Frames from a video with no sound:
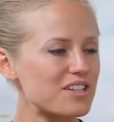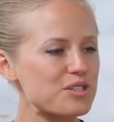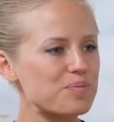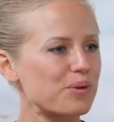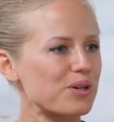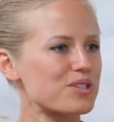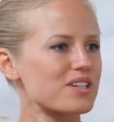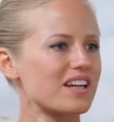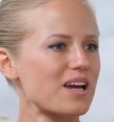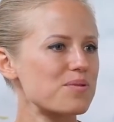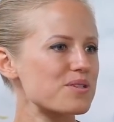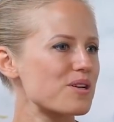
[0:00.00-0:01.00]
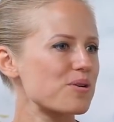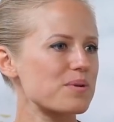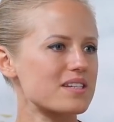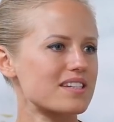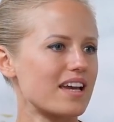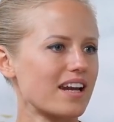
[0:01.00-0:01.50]
this person. I was
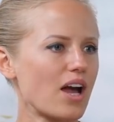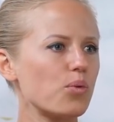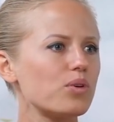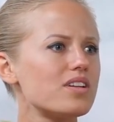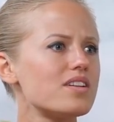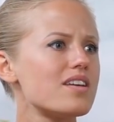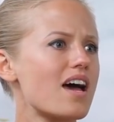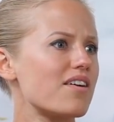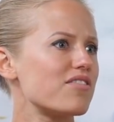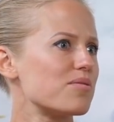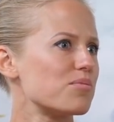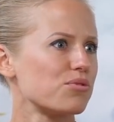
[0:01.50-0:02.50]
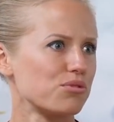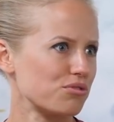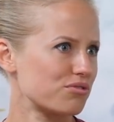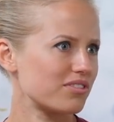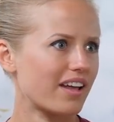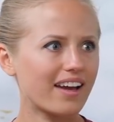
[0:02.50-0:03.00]
always saying I would never
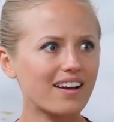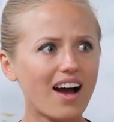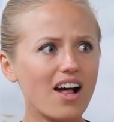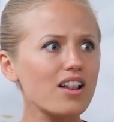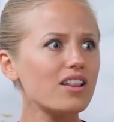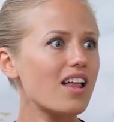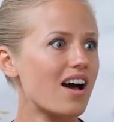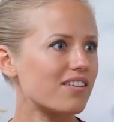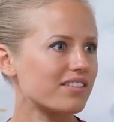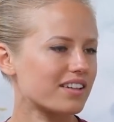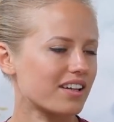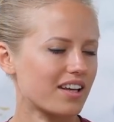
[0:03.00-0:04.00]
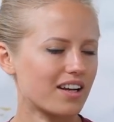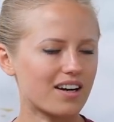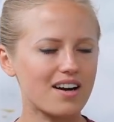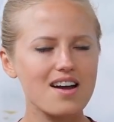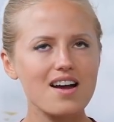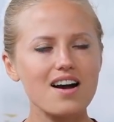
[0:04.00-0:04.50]
move. Like, I love it here.